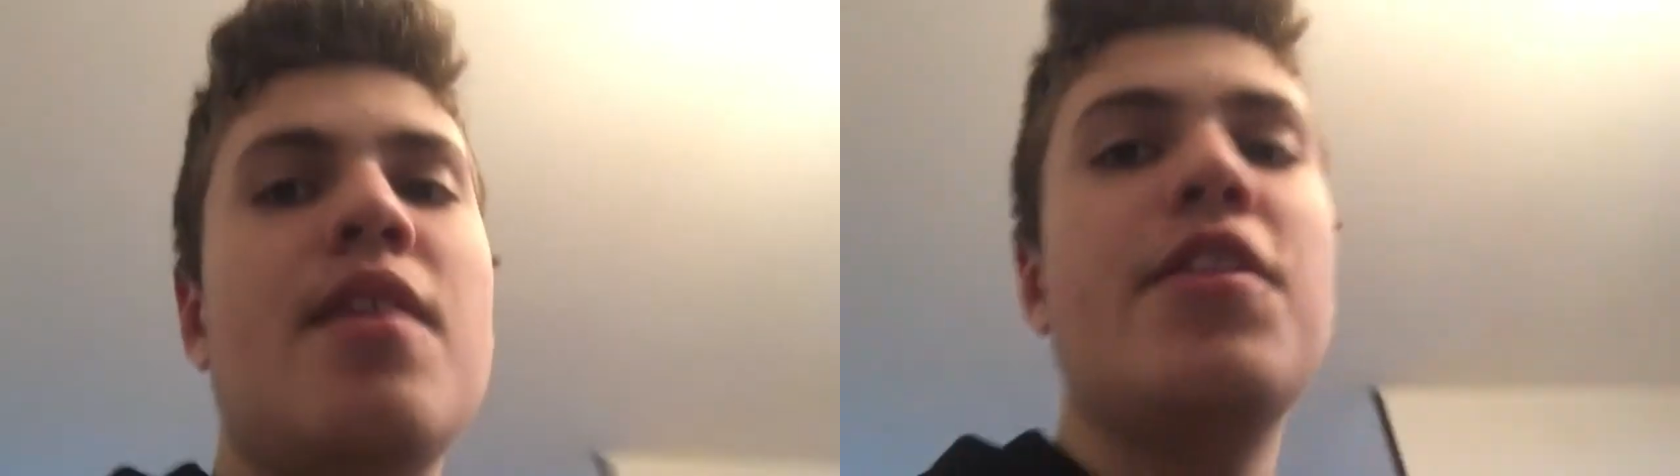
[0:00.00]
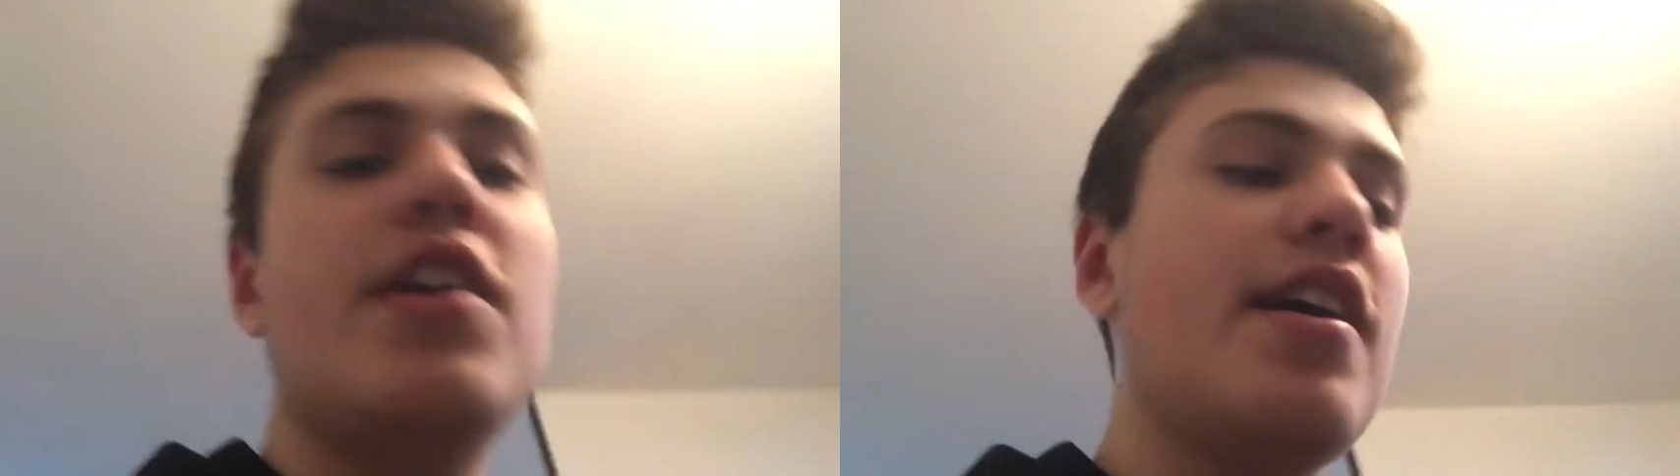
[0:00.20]

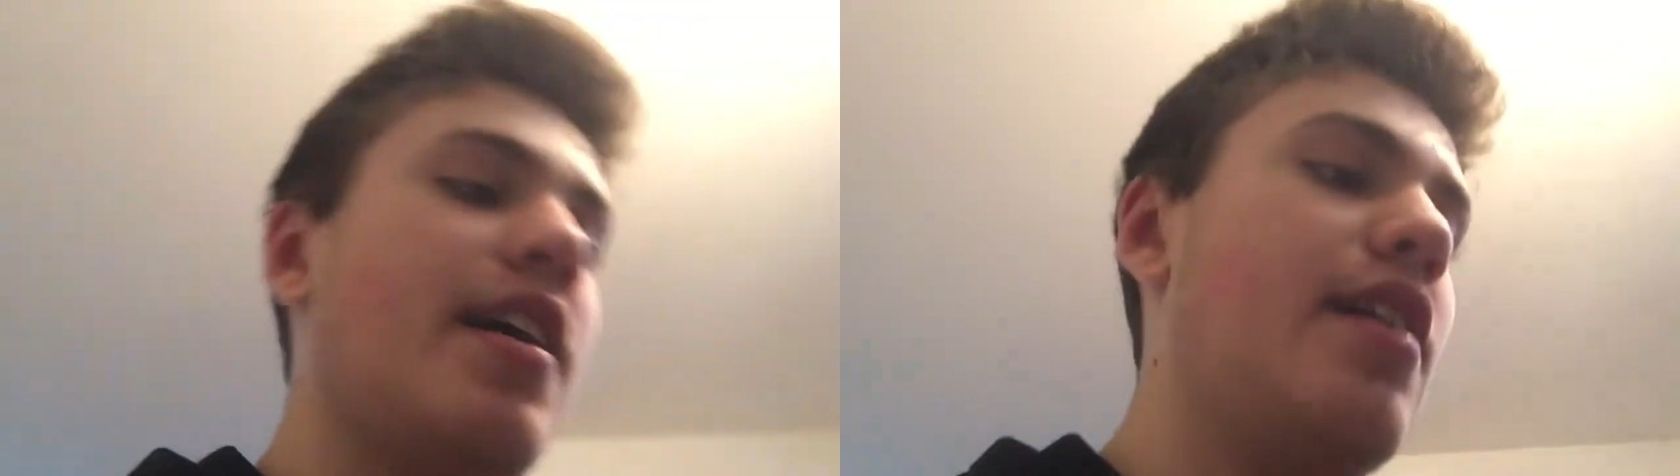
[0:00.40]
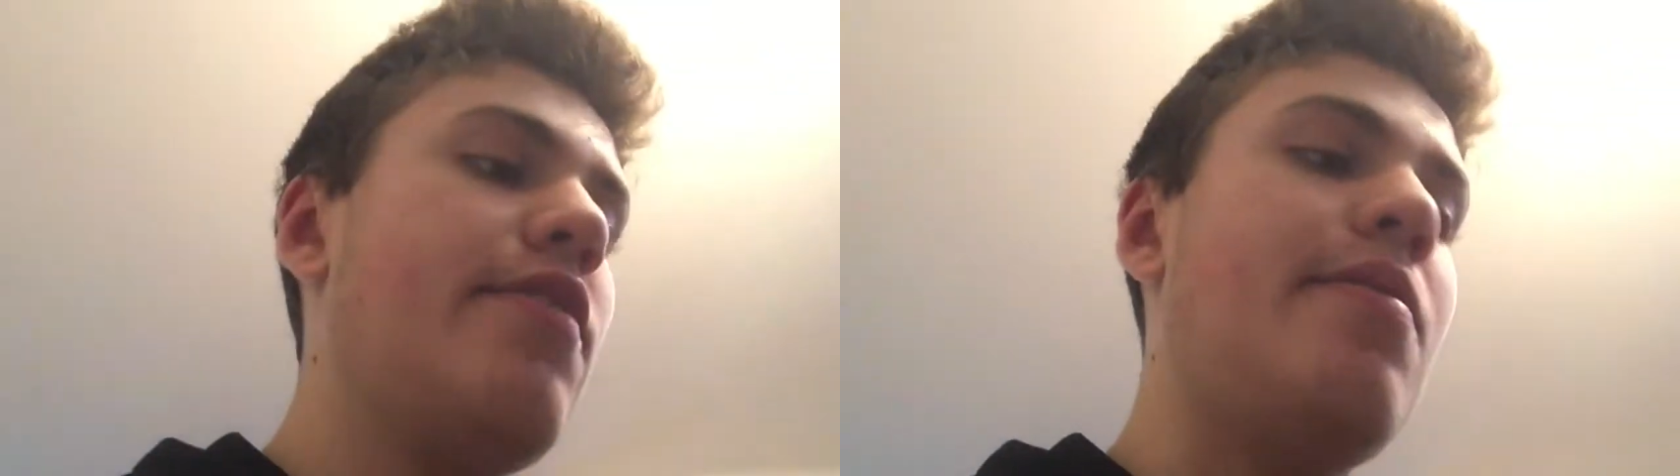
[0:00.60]
Then I
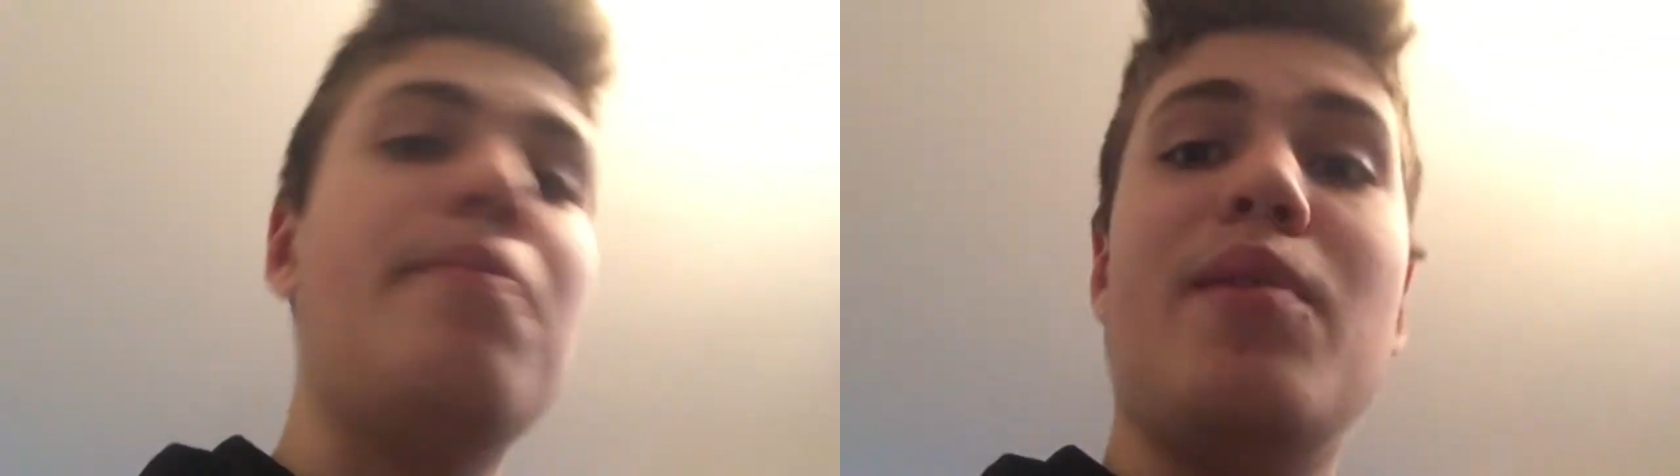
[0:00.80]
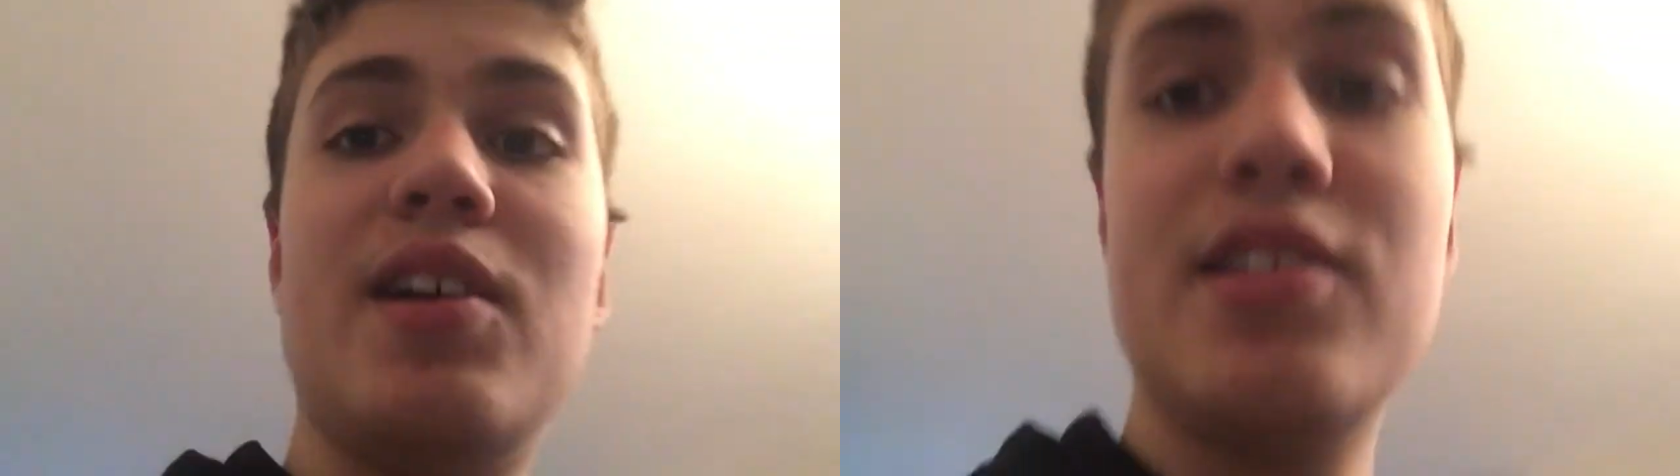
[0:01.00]
kind of
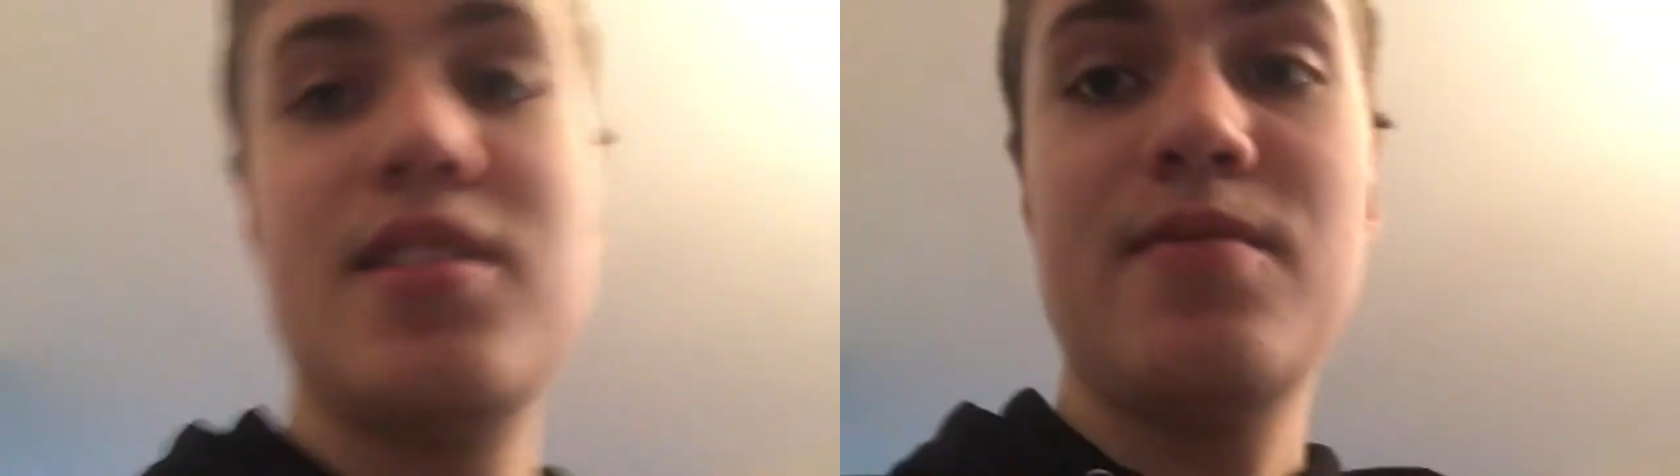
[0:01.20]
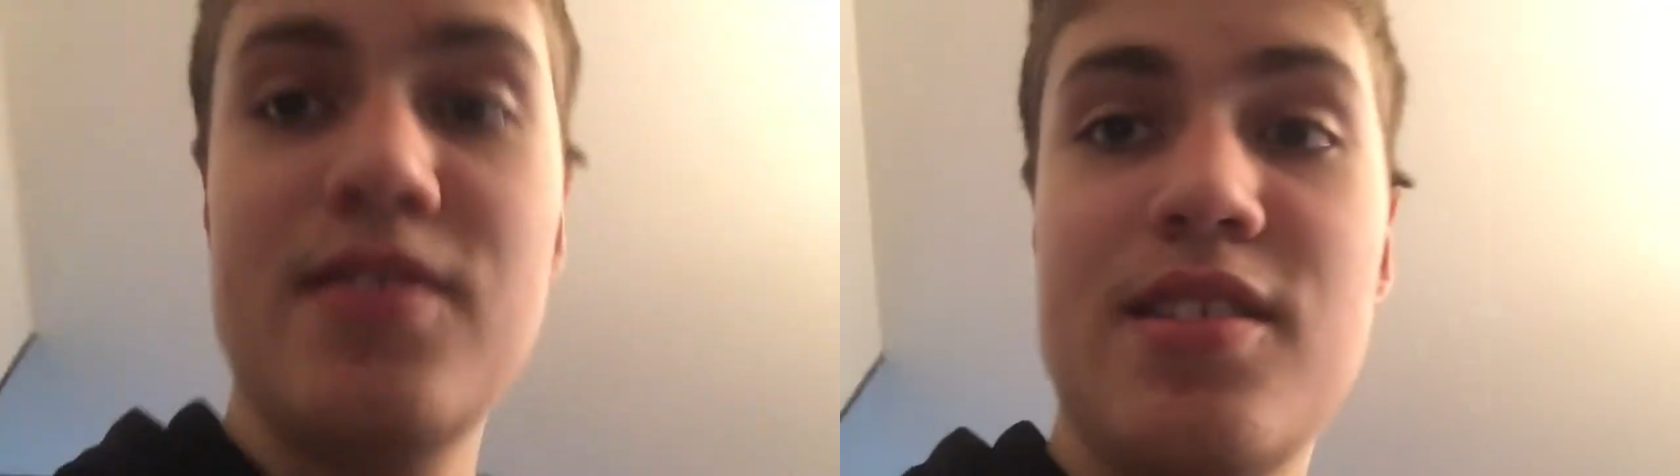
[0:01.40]
unboxed
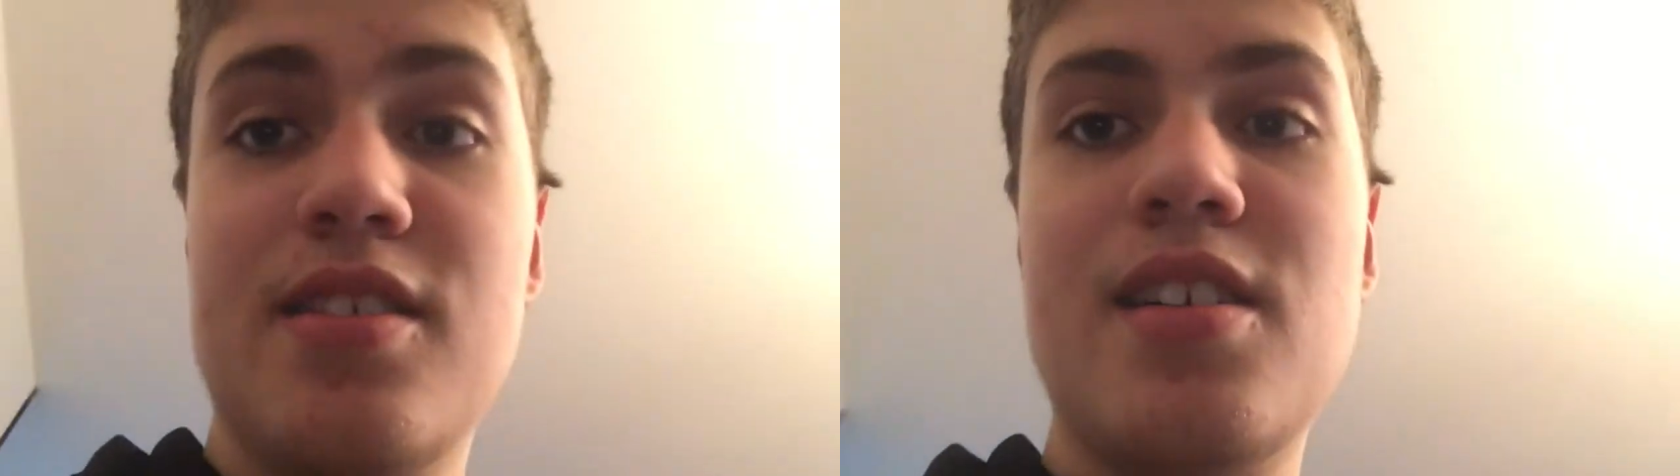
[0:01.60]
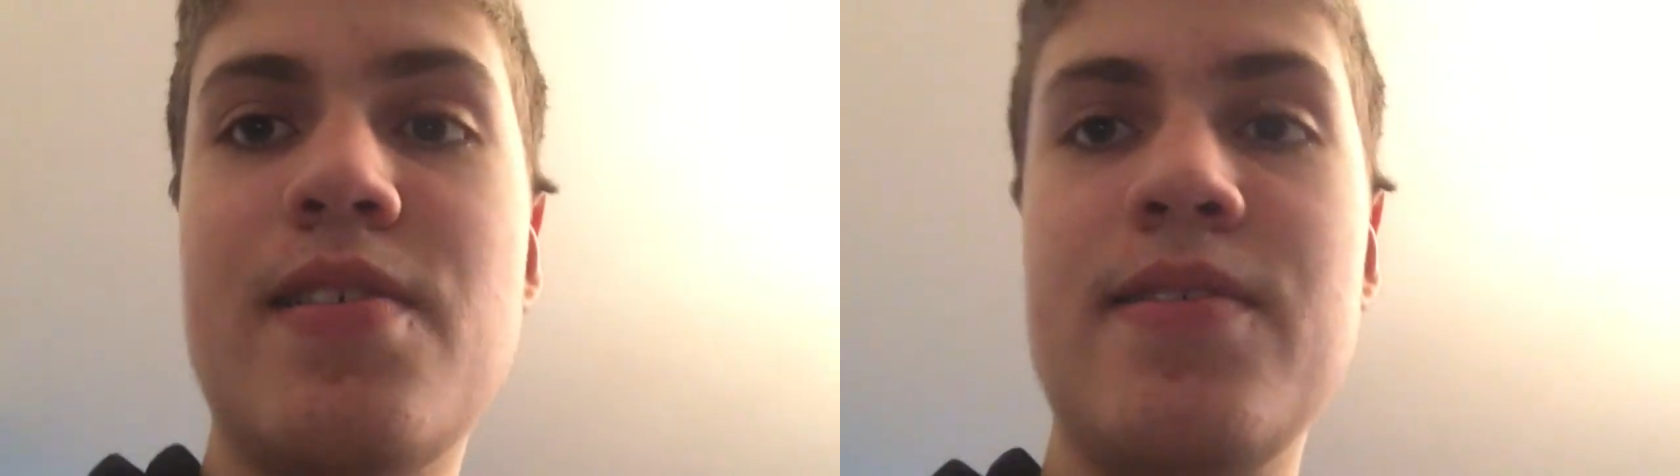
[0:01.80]
some of the
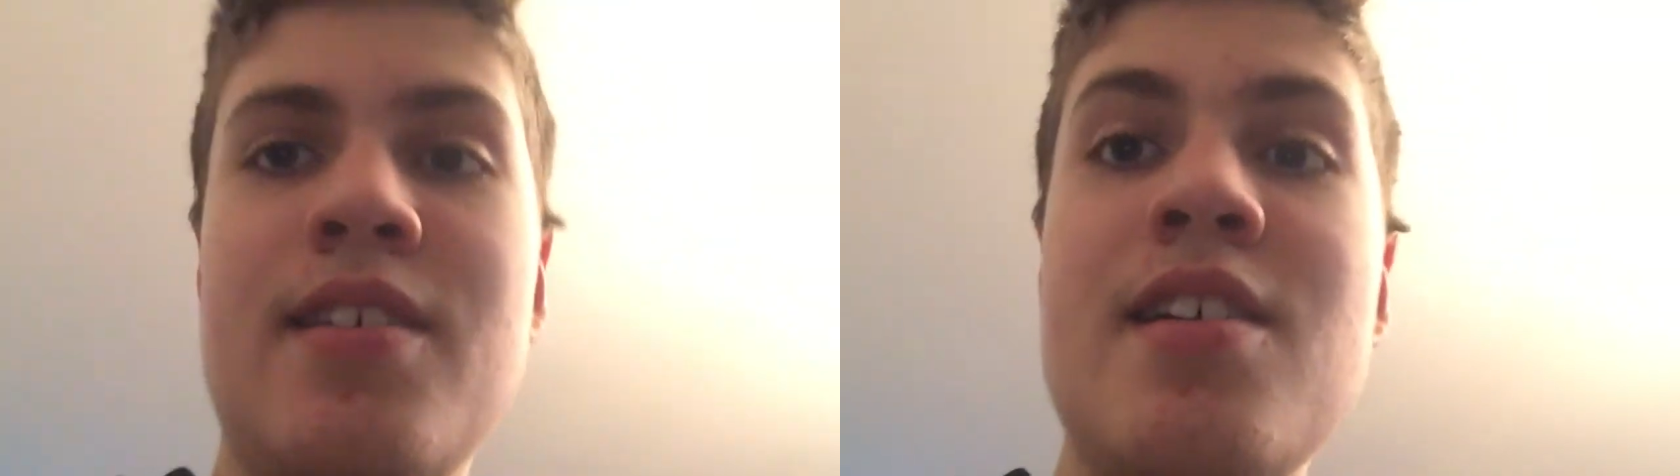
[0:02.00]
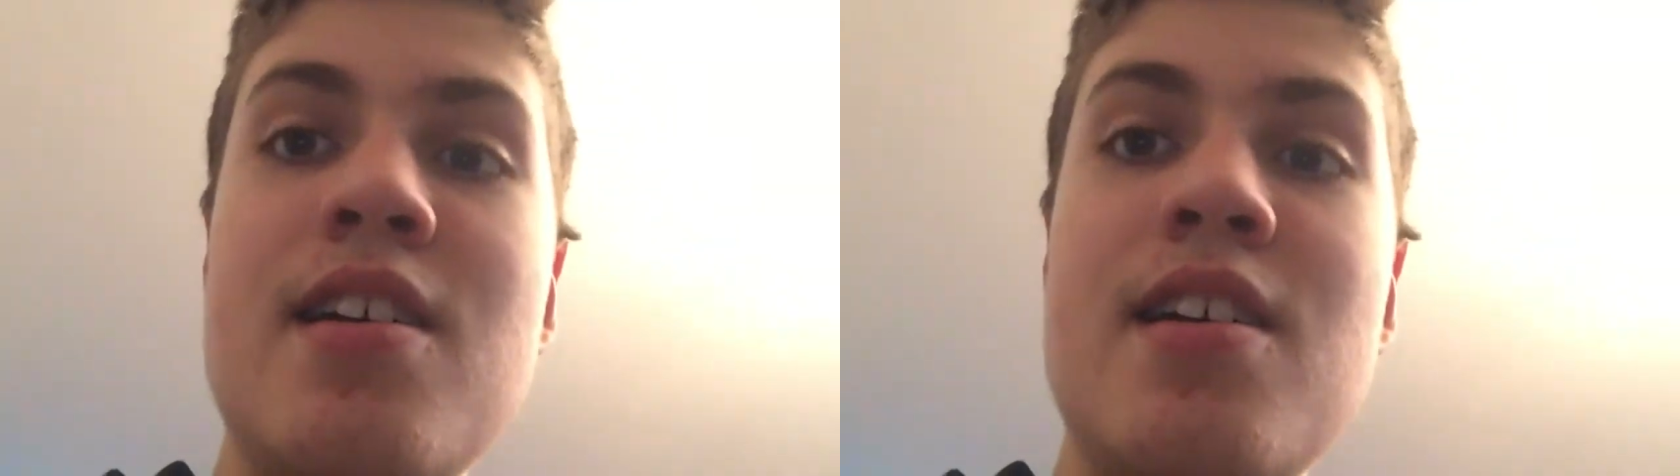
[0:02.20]
stuff.